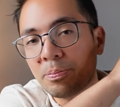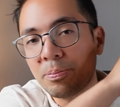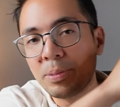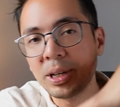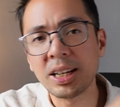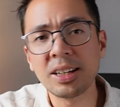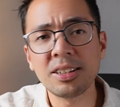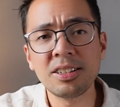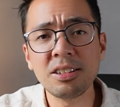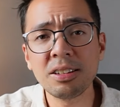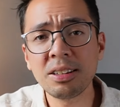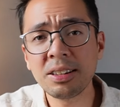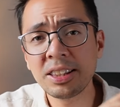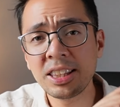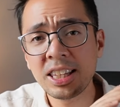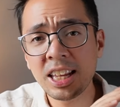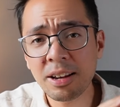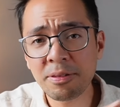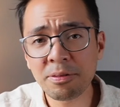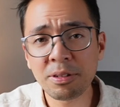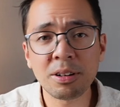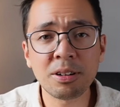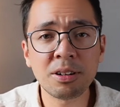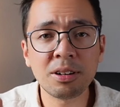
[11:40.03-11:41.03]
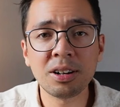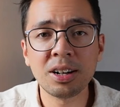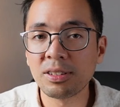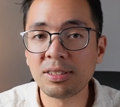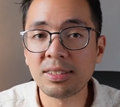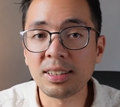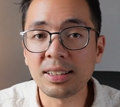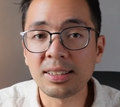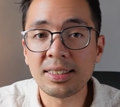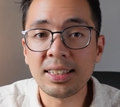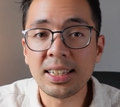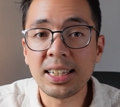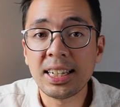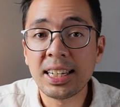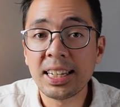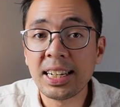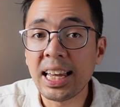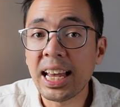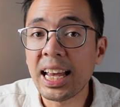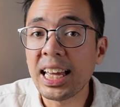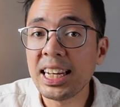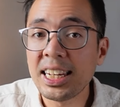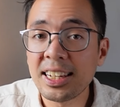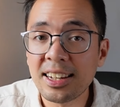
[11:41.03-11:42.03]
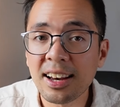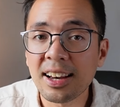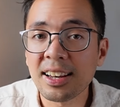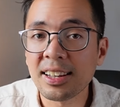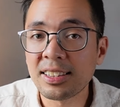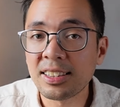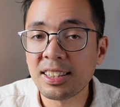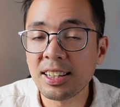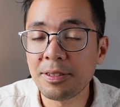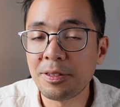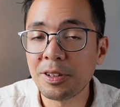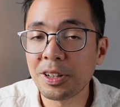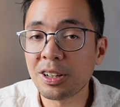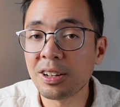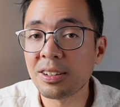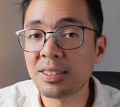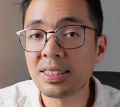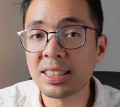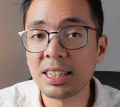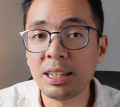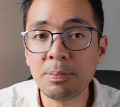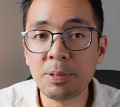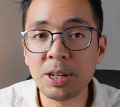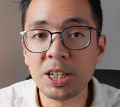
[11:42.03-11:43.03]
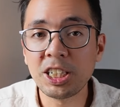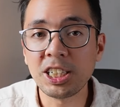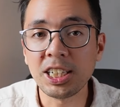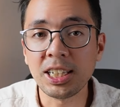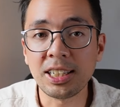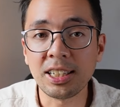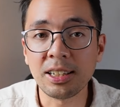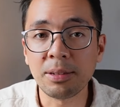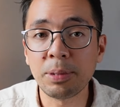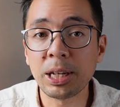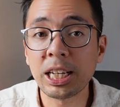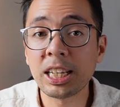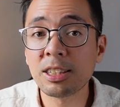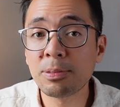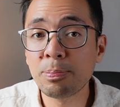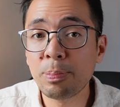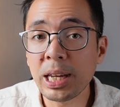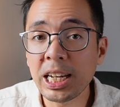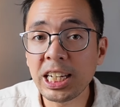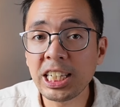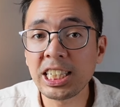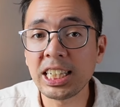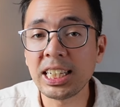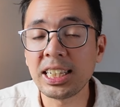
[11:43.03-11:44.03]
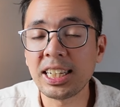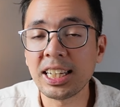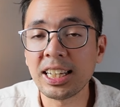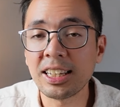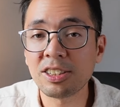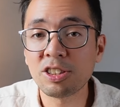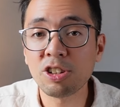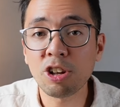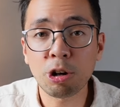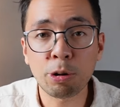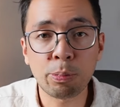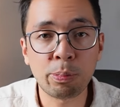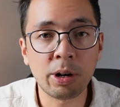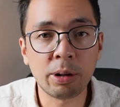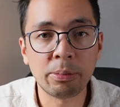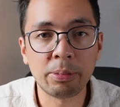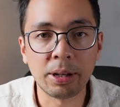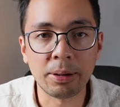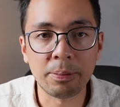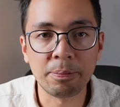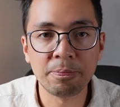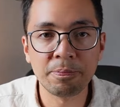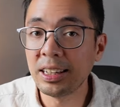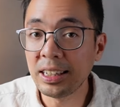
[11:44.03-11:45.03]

because you'll never succeed in any diets if you're constantly binge eating, because binge eating is not a problem.